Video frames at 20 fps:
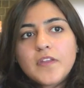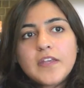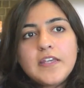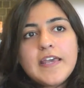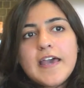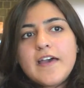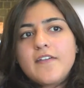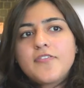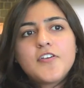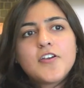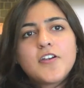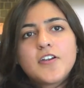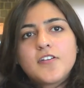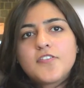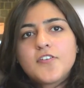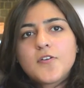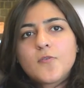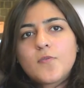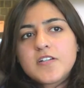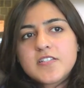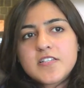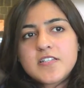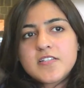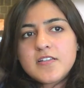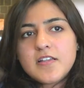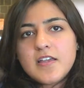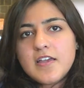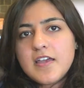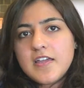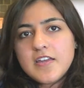There
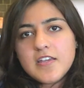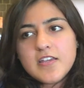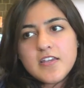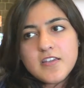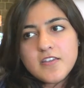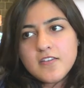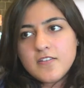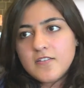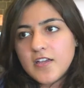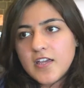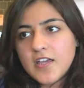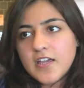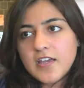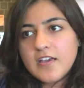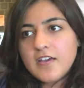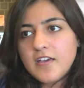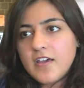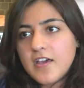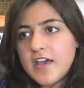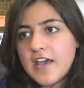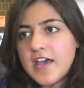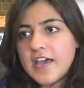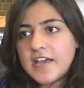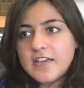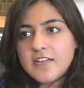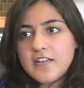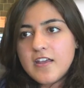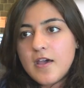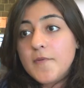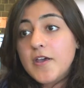wasn't any like
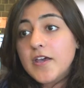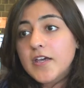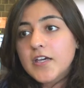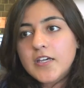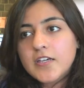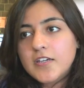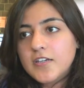academic,